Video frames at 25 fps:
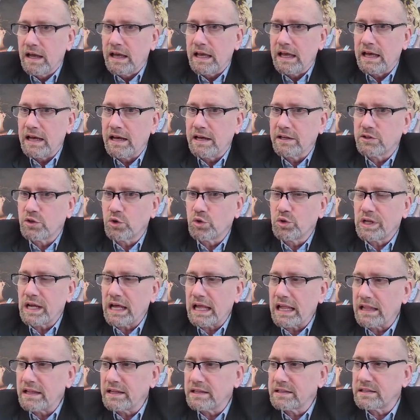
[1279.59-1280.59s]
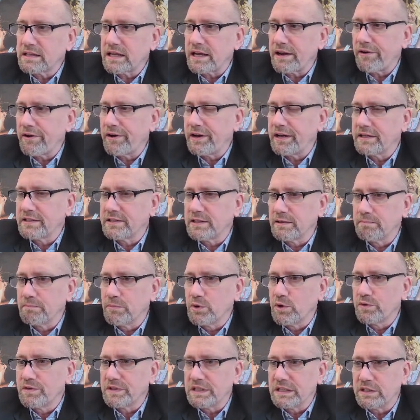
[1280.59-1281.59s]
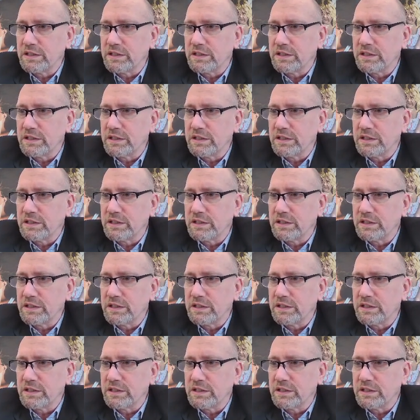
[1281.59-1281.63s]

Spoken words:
and totalitarianism moves